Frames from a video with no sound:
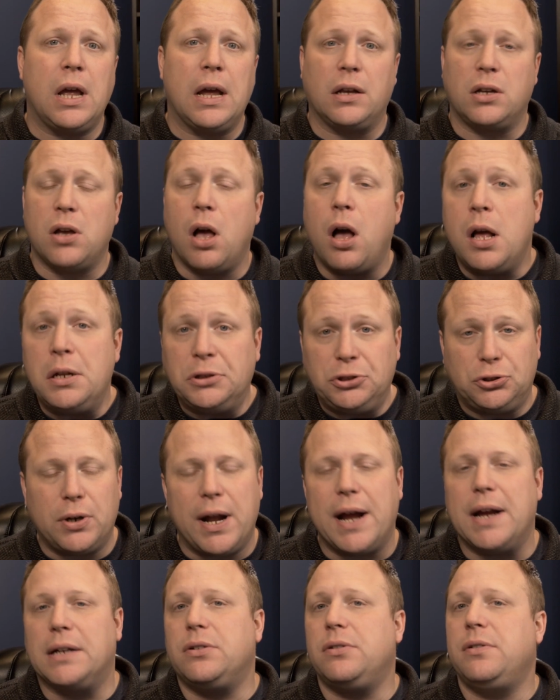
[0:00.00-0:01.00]
a
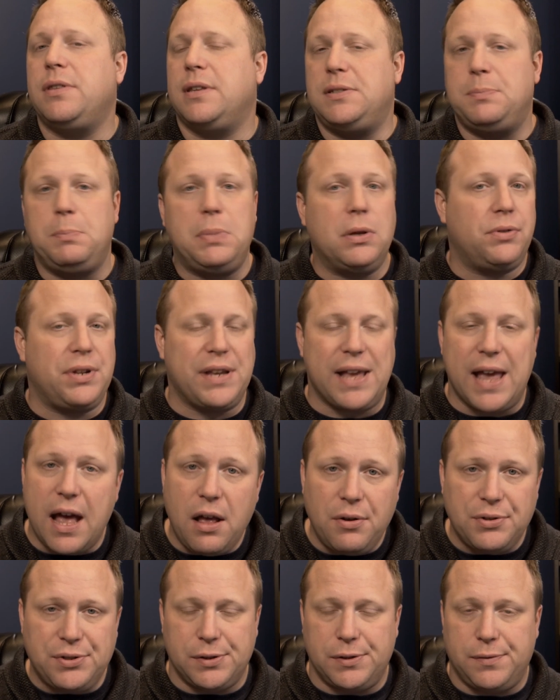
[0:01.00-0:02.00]
contractor that's building
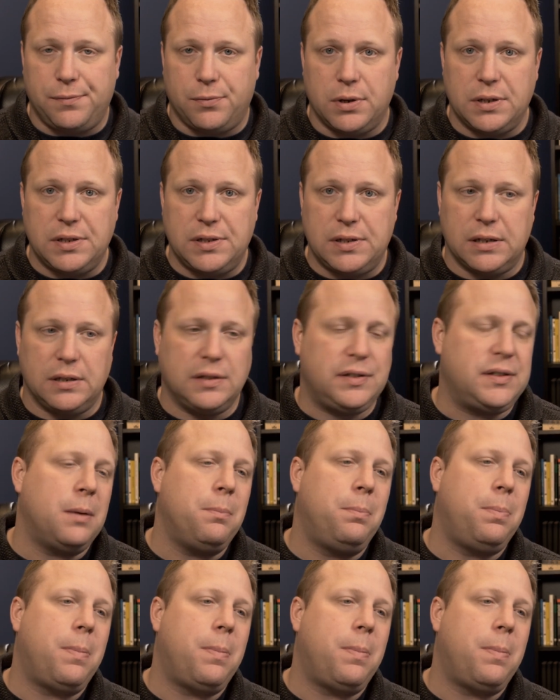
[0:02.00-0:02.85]
houses, for instance,